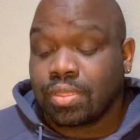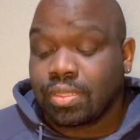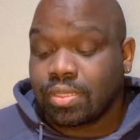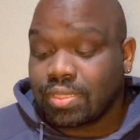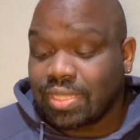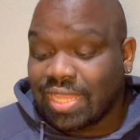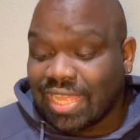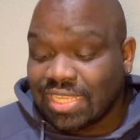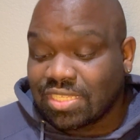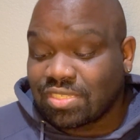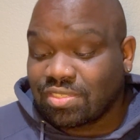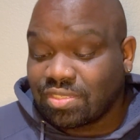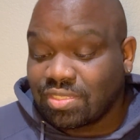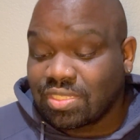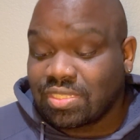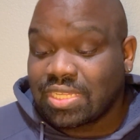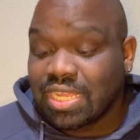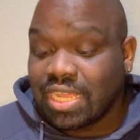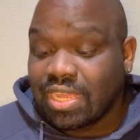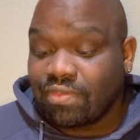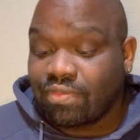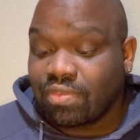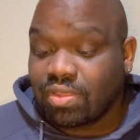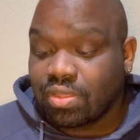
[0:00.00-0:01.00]
That's
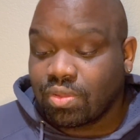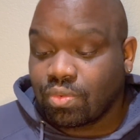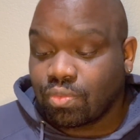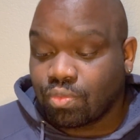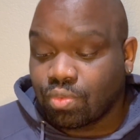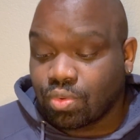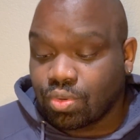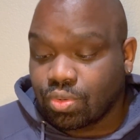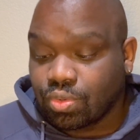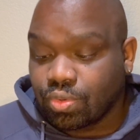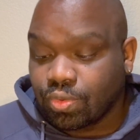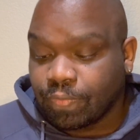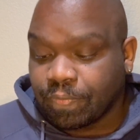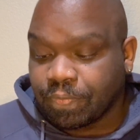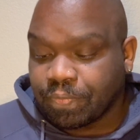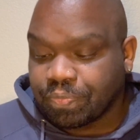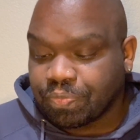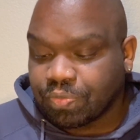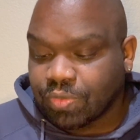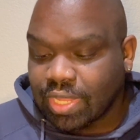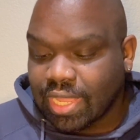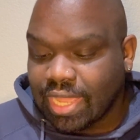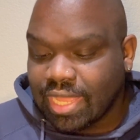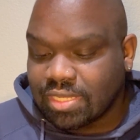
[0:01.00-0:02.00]
definitely rude.
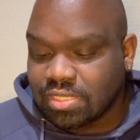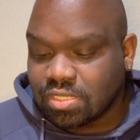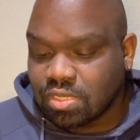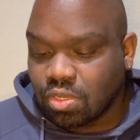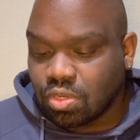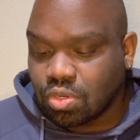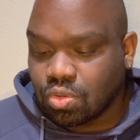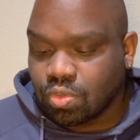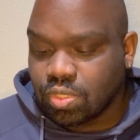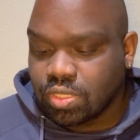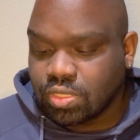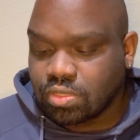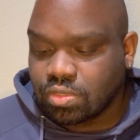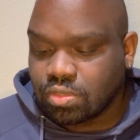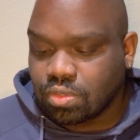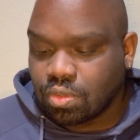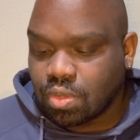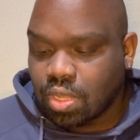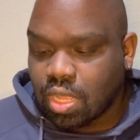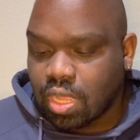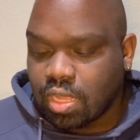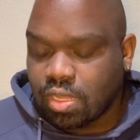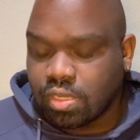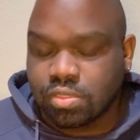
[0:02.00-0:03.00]
And so
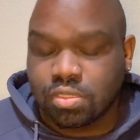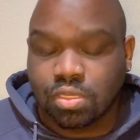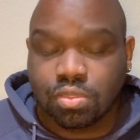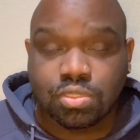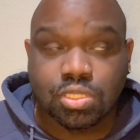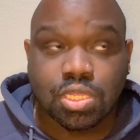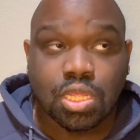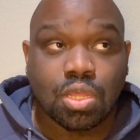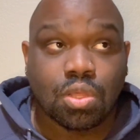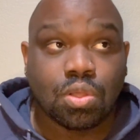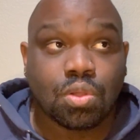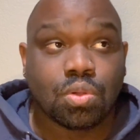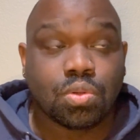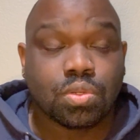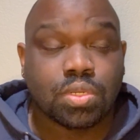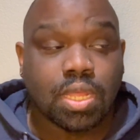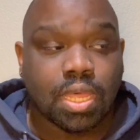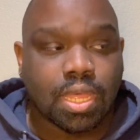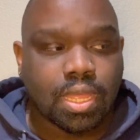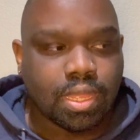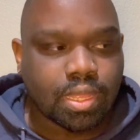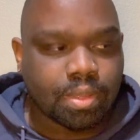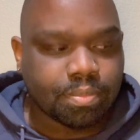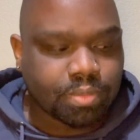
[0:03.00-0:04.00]
Crystal also told
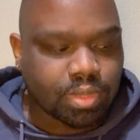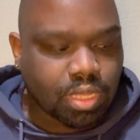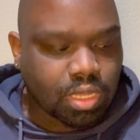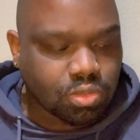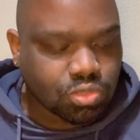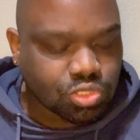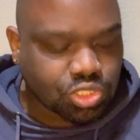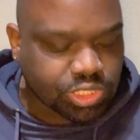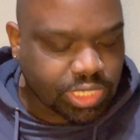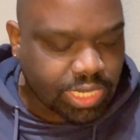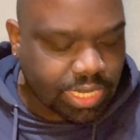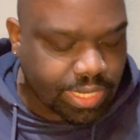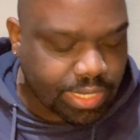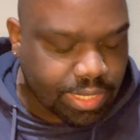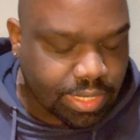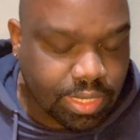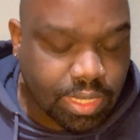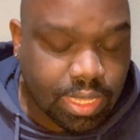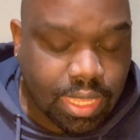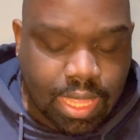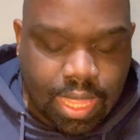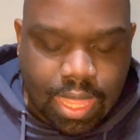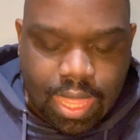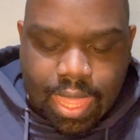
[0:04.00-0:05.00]
um, Gocha
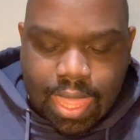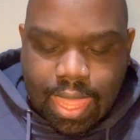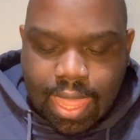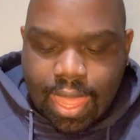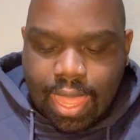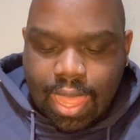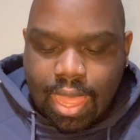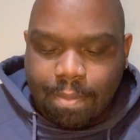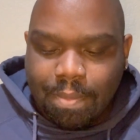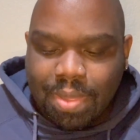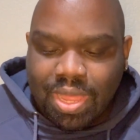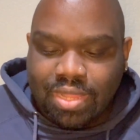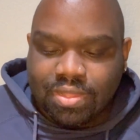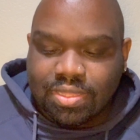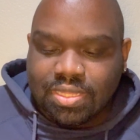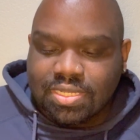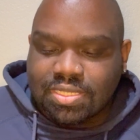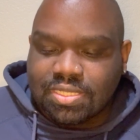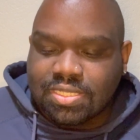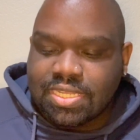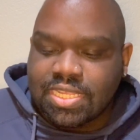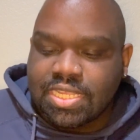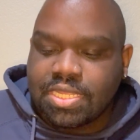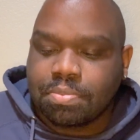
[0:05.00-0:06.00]
about
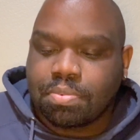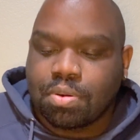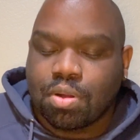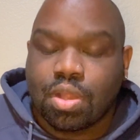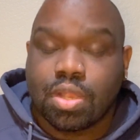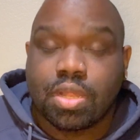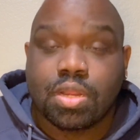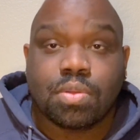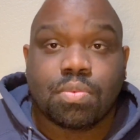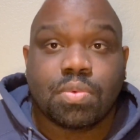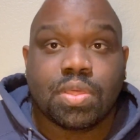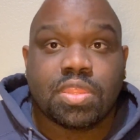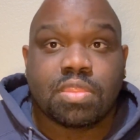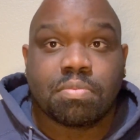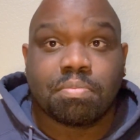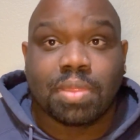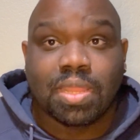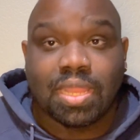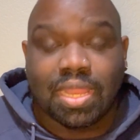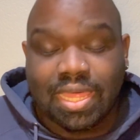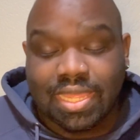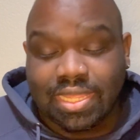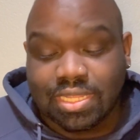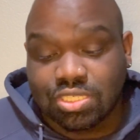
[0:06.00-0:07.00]
this tea party with
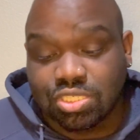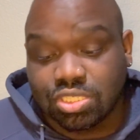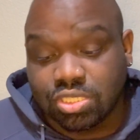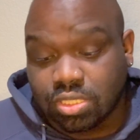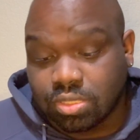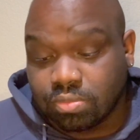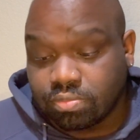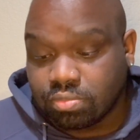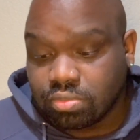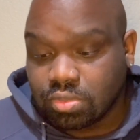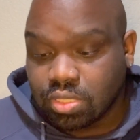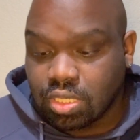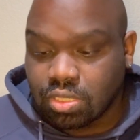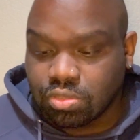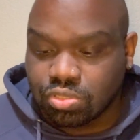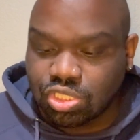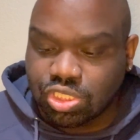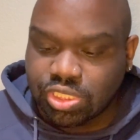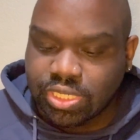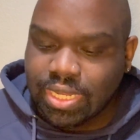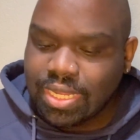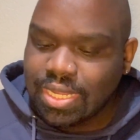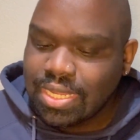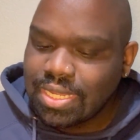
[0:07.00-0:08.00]
Malaysia.
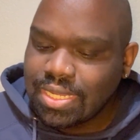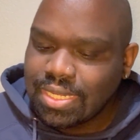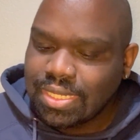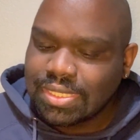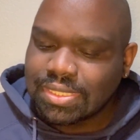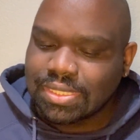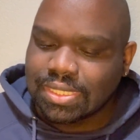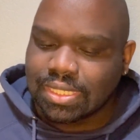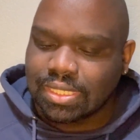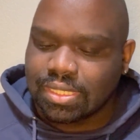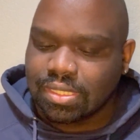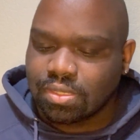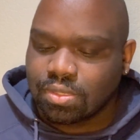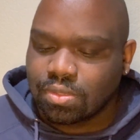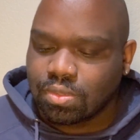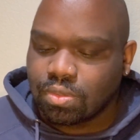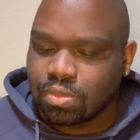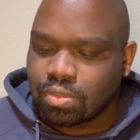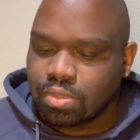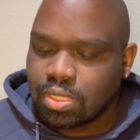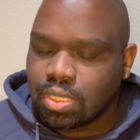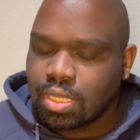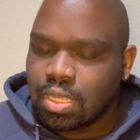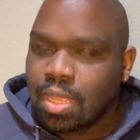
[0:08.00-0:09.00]
Gocha is a
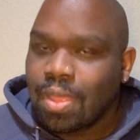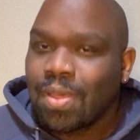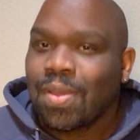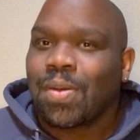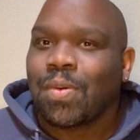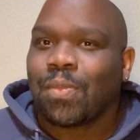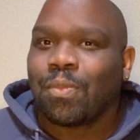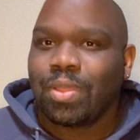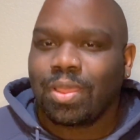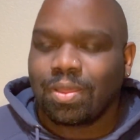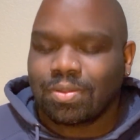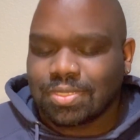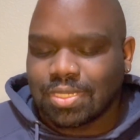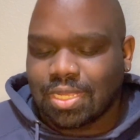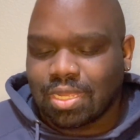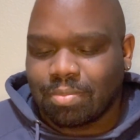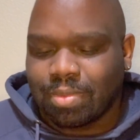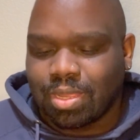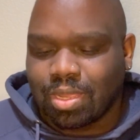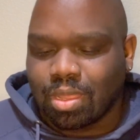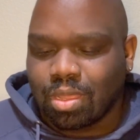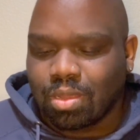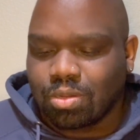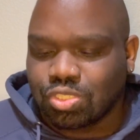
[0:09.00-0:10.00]
little, we're gonna talk
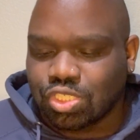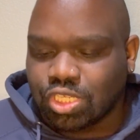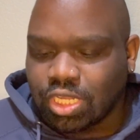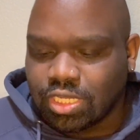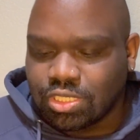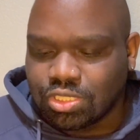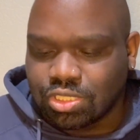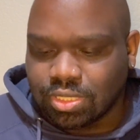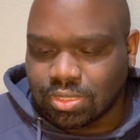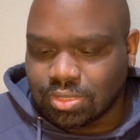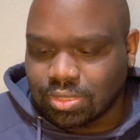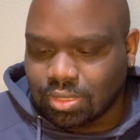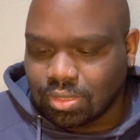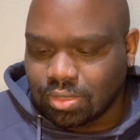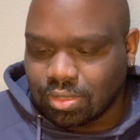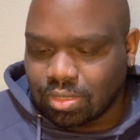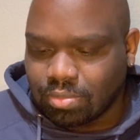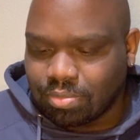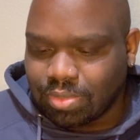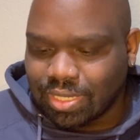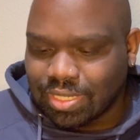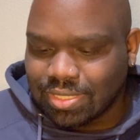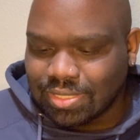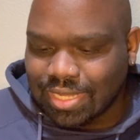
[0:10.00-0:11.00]
about Gocha in just a
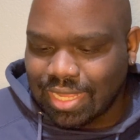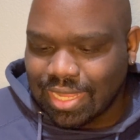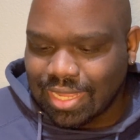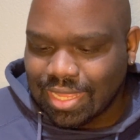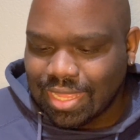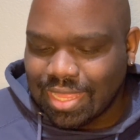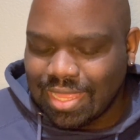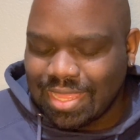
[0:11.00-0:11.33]
little because I,